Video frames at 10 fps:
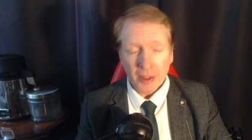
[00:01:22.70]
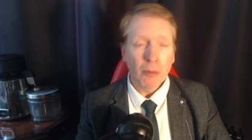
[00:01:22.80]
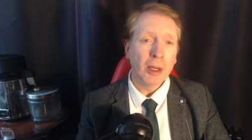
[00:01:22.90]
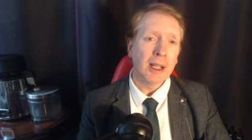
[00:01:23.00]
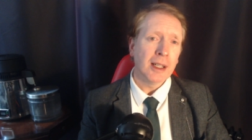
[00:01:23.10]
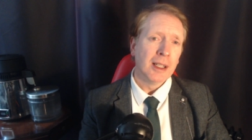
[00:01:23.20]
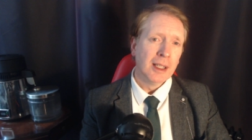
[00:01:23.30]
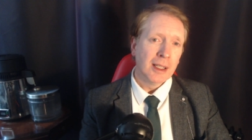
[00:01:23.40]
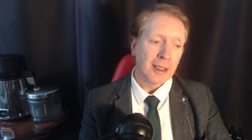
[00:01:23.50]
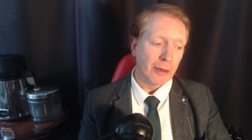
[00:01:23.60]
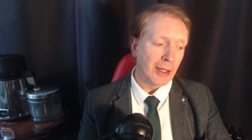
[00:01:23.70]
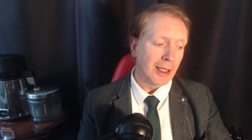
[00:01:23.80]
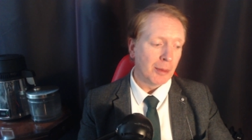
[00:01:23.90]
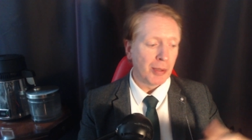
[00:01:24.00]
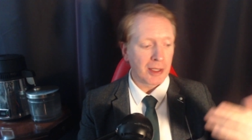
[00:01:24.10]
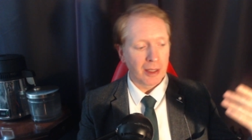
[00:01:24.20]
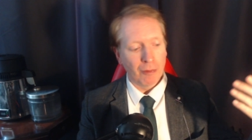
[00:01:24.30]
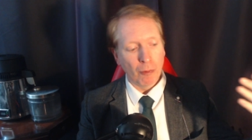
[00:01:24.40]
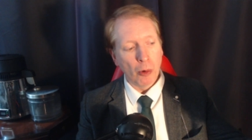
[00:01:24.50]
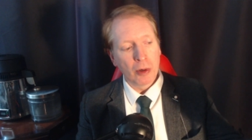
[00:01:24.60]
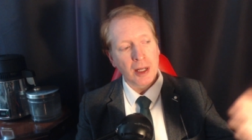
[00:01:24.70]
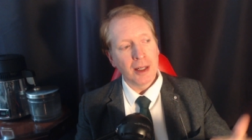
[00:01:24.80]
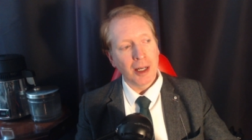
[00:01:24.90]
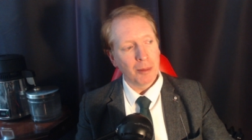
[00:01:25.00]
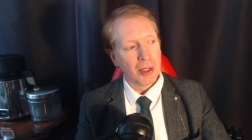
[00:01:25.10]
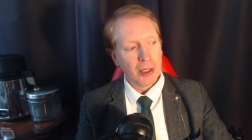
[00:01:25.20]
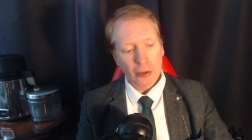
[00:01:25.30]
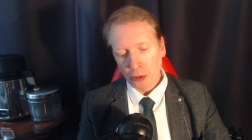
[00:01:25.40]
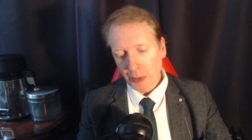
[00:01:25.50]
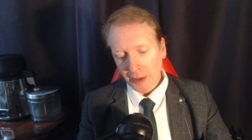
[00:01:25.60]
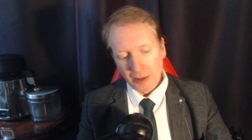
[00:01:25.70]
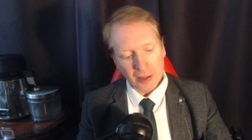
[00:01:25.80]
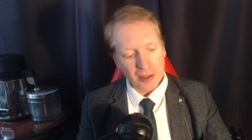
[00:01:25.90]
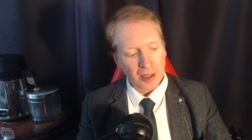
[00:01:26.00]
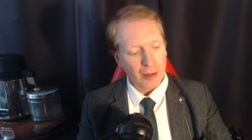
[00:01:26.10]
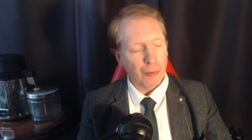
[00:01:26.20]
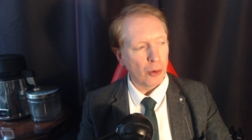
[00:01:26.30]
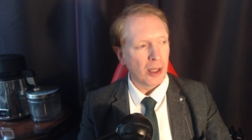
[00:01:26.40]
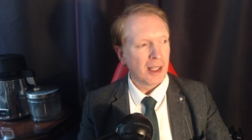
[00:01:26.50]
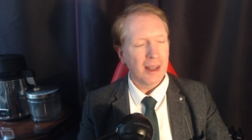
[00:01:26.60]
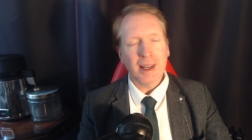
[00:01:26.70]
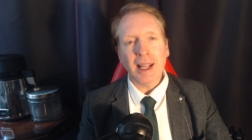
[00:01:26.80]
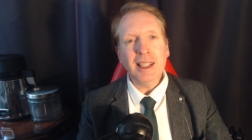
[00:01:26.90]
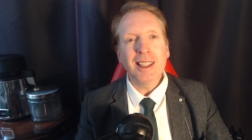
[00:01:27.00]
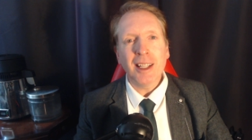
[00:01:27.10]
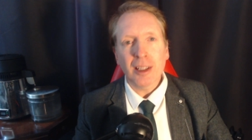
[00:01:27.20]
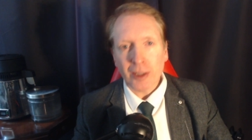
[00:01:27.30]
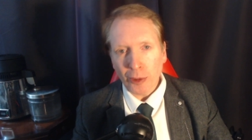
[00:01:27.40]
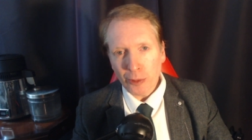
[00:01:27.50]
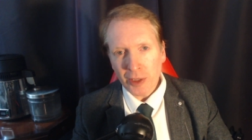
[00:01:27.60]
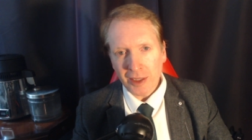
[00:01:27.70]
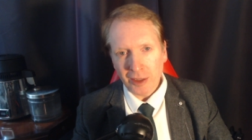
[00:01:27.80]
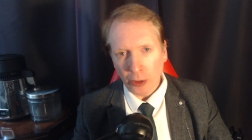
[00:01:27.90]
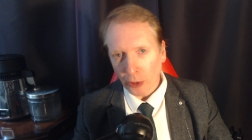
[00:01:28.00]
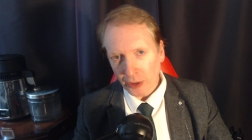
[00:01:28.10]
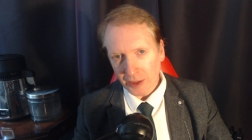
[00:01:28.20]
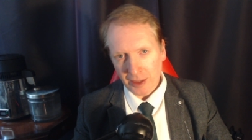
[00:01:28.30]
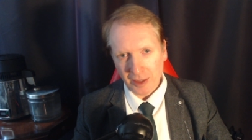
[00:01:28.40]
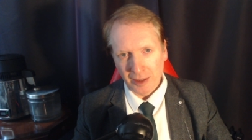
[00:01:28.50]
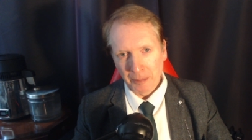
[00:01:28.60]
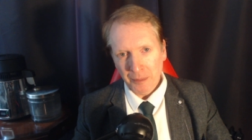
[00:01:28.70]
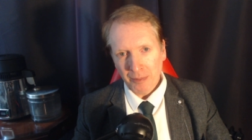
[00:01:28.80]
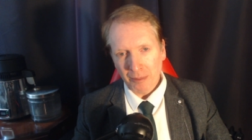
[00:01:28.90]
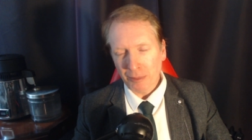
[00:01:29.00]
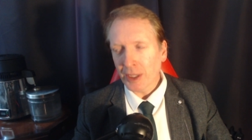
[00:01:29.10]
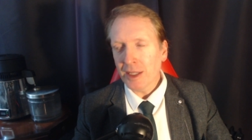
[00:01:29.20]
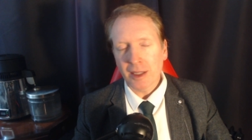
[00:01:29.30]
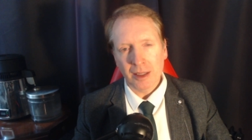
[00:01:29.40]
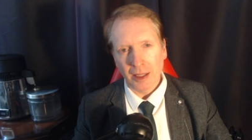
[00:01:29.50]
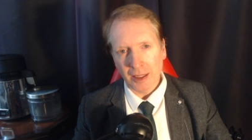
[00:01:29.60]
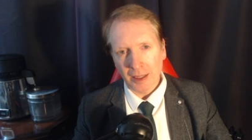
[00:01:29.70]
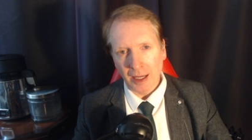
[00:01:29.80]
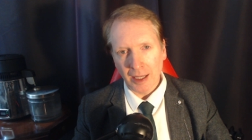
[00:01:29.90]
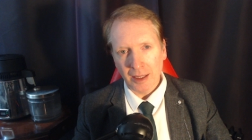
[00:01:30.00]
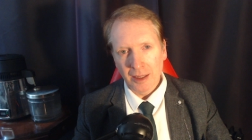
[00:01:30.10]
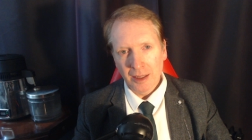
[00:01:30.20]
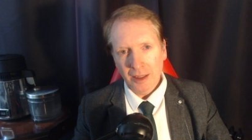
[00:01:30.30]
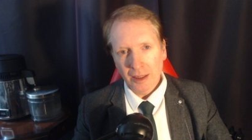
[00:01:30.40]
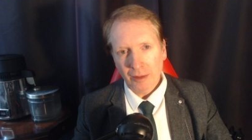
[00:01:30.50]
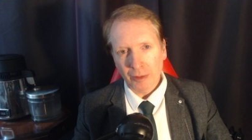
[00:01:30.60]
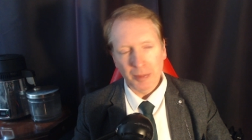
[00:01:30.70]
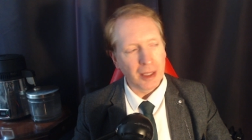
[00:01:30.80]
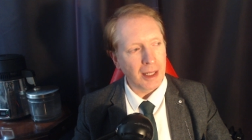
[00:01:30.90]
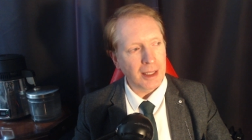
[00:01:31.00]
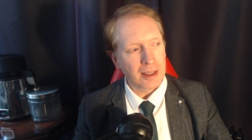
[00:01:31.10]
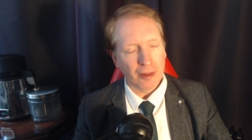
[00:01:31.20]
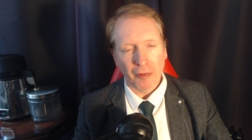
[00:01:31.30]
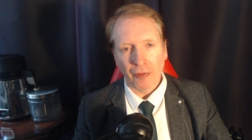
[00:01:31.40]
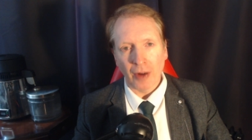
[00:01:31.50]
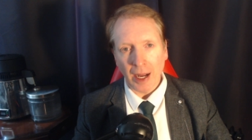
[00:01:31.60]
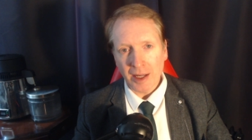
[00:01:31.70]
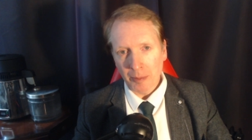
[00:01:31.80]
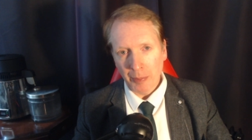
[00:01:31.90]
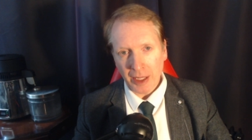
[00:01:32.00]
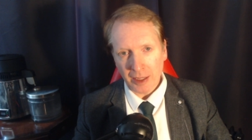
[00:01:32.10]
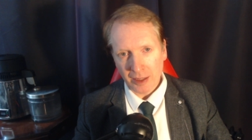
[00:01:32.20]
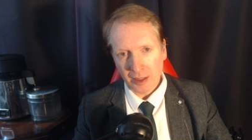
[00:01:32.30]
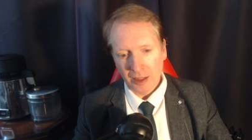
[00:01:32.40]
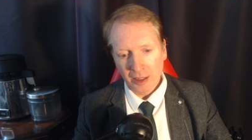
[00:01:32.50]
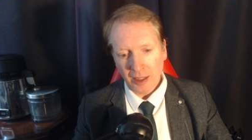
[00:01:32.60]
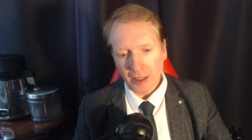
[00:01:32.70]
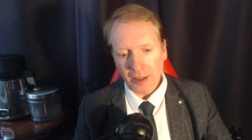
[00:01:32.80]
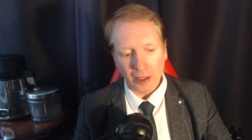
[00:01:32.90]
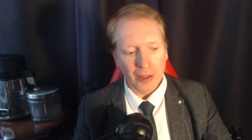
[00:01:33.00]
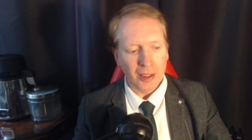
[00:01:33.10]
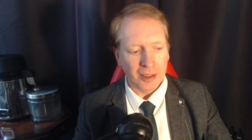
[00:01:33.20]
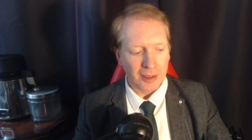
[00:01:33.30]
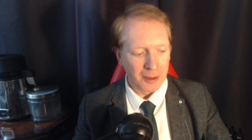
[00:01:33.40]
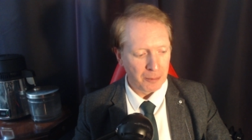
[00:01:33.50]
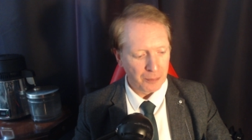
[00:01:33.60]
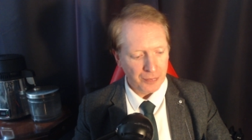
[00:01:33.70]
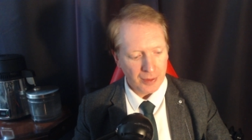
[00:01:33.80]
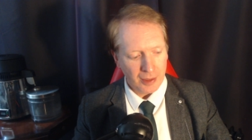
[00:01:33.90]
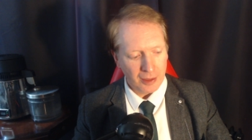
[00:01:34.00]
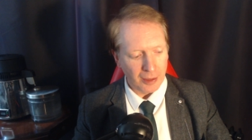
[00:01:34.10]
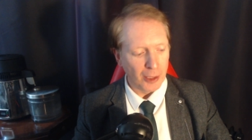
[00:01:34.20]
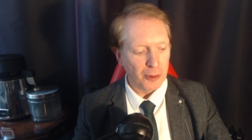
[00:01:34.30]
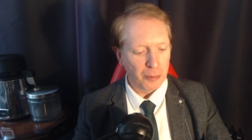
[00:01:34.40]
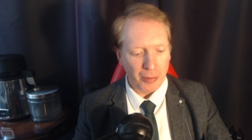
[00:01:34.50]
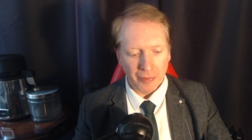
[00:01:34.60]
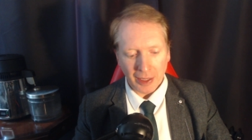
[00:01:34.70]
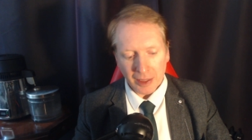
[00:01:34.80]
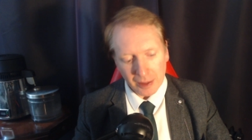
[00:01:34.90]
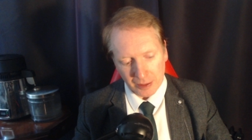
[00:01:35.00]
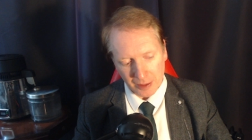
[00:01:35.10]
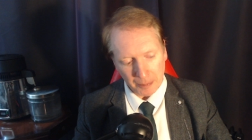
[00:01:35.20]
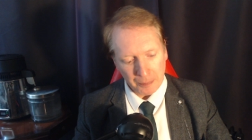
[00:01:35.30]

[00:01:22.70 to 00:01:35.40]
where developers have woken up to bills for $90,000 and prizes like that from the likes of Firebase and other cloud providers.